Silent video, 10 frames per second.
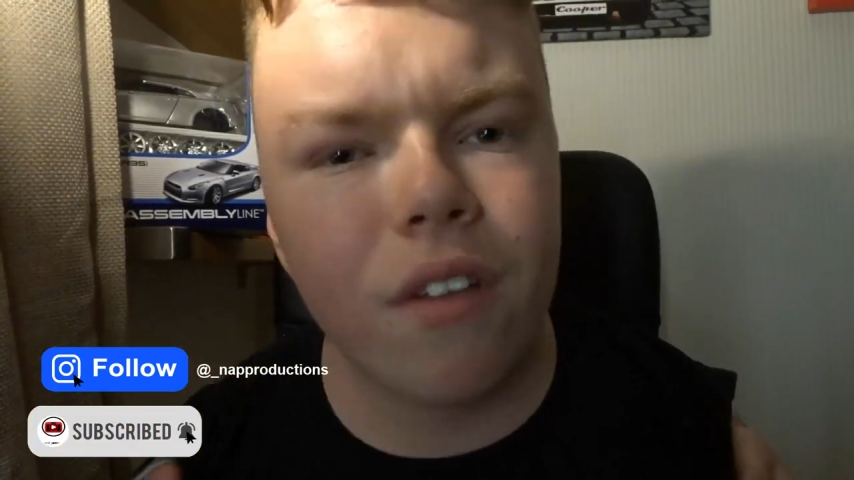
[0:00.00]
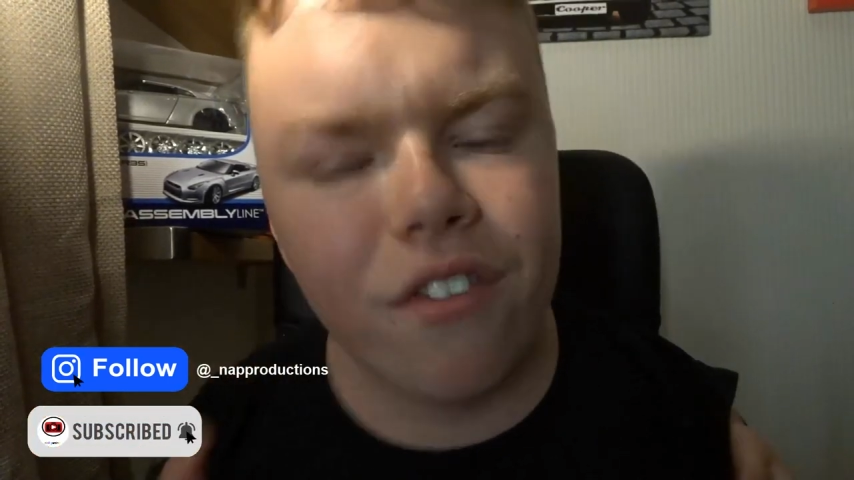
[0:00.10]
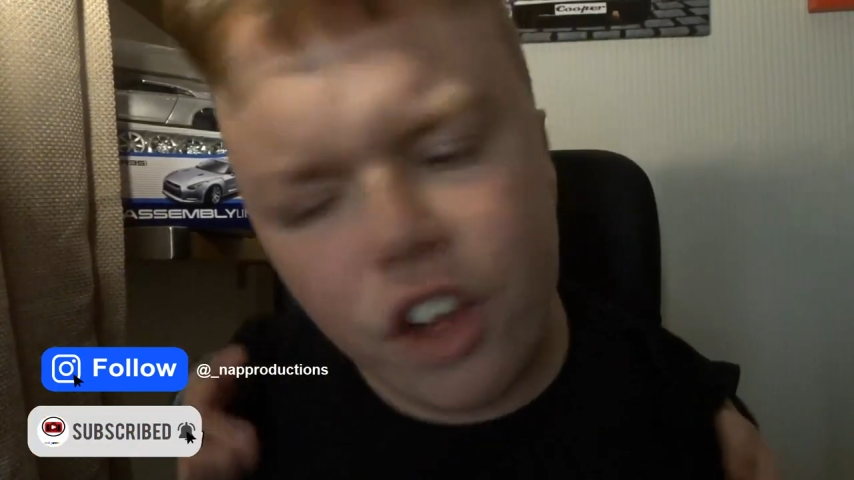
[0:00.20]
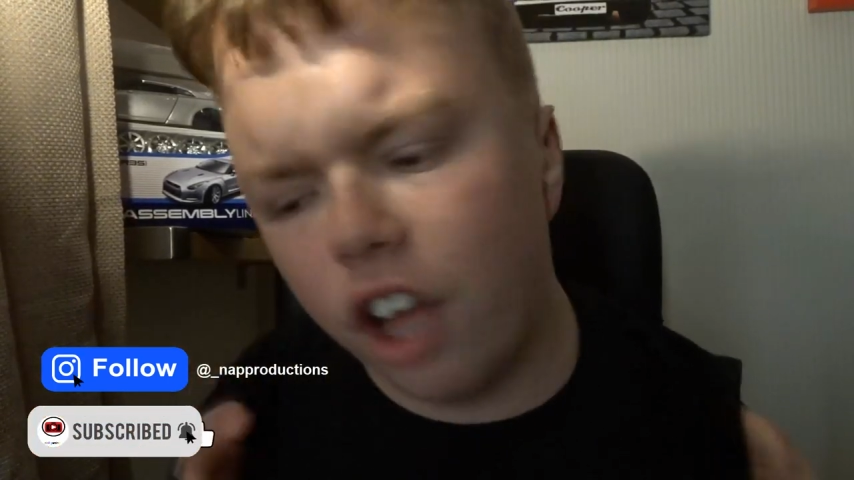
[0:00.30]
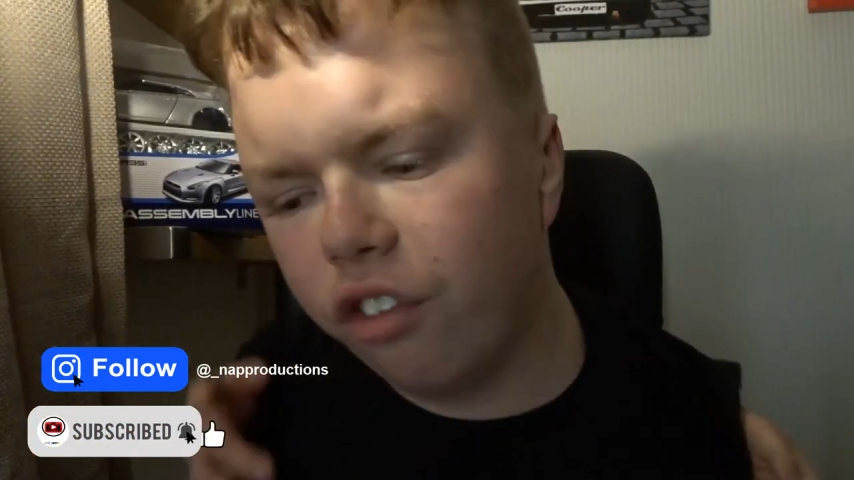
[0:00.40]

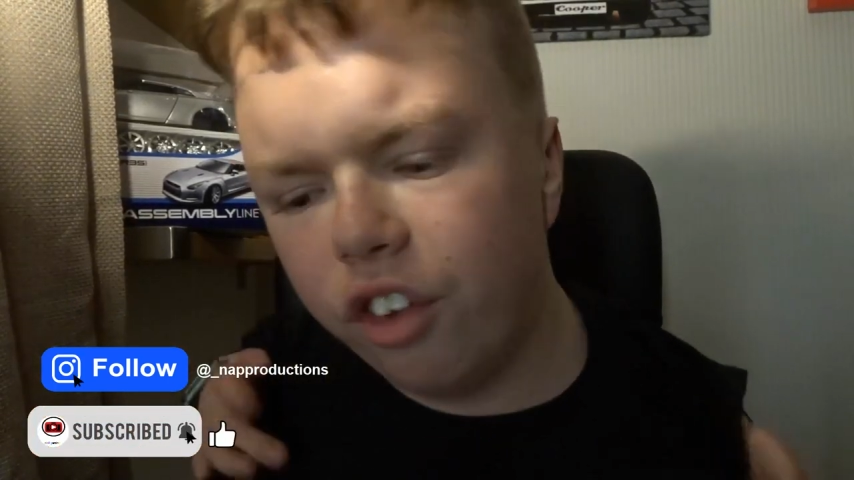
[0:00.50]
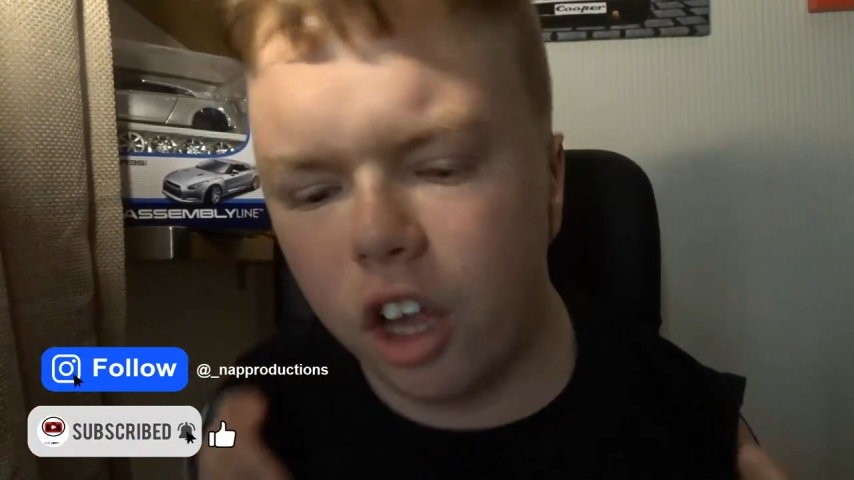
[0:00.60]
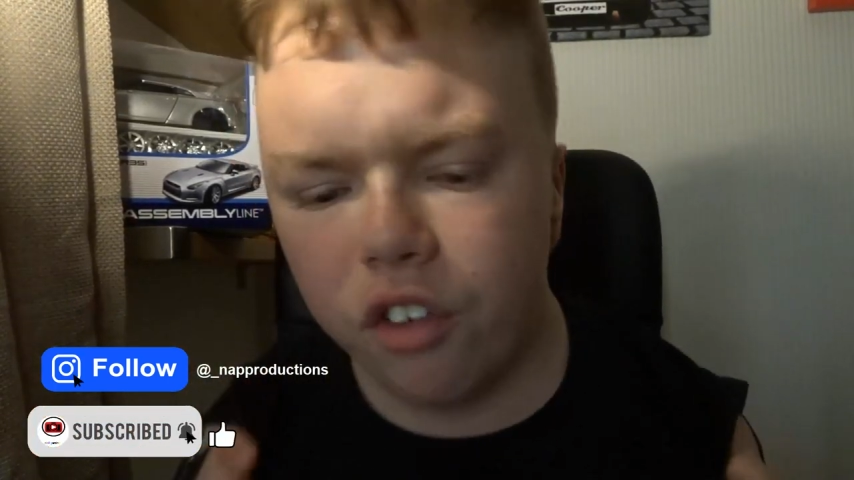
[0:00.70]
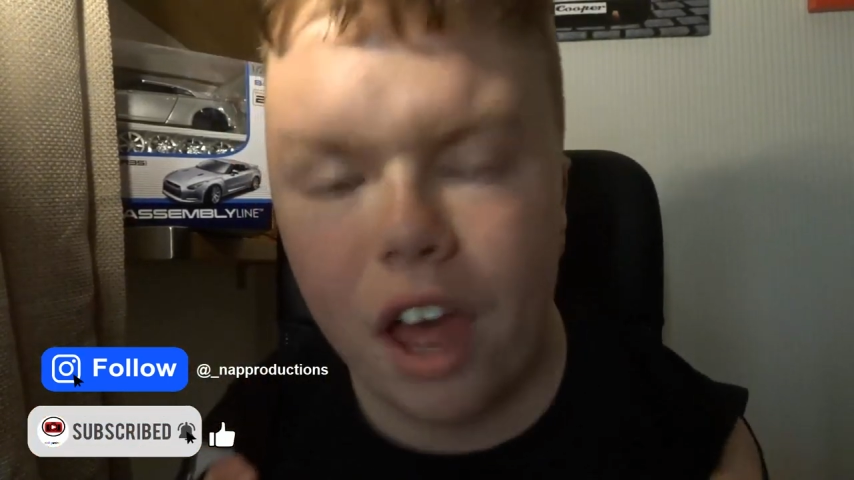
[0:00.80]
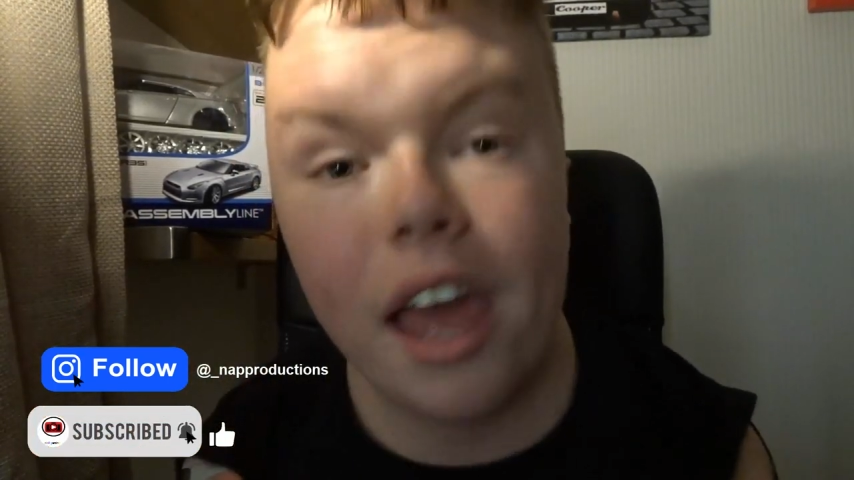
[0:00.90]
First
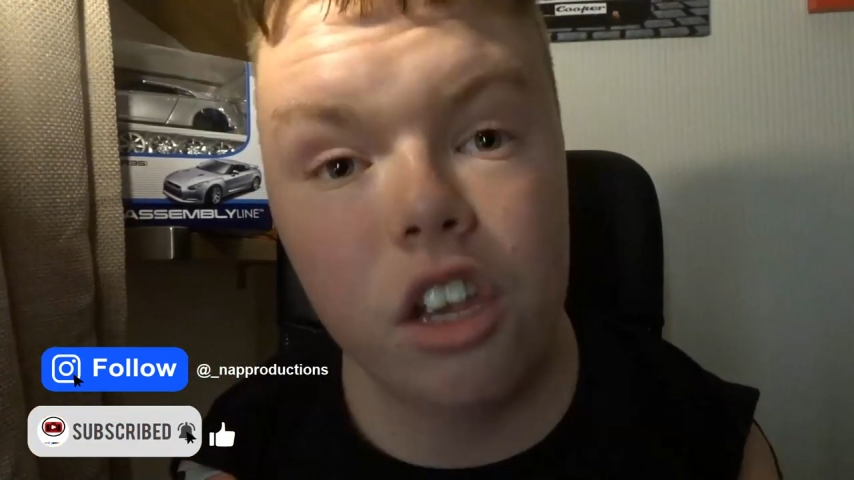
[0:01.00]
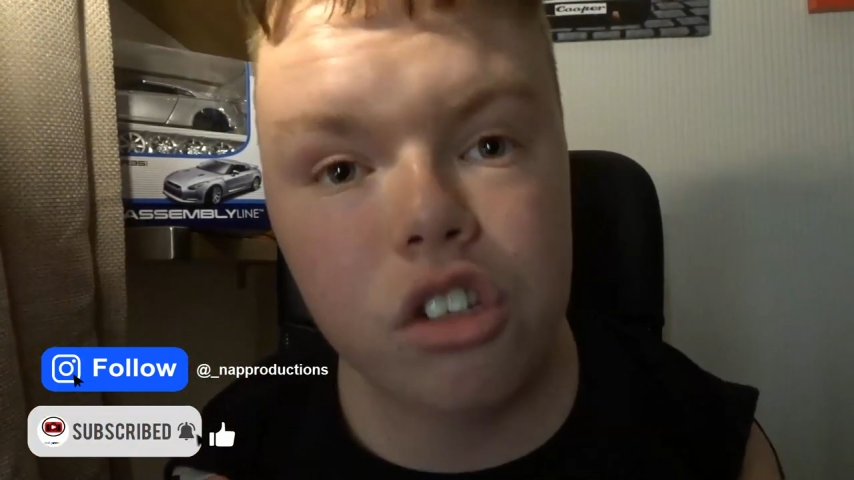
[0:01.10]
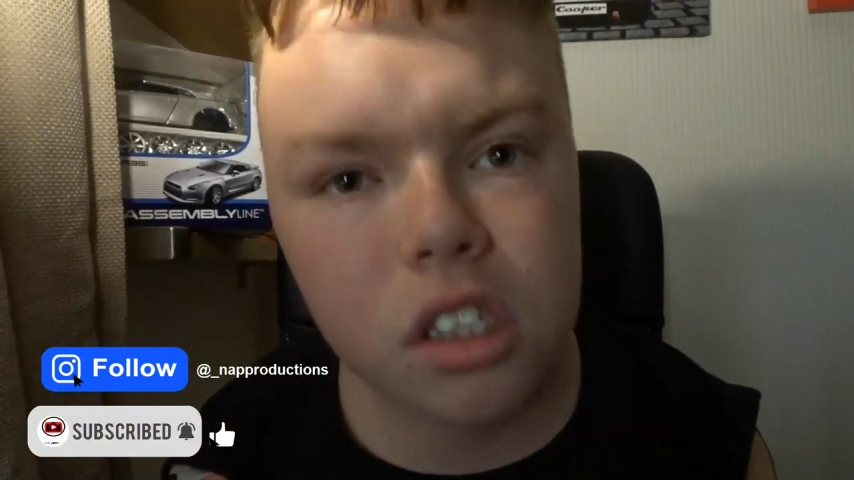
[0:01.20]
video for ages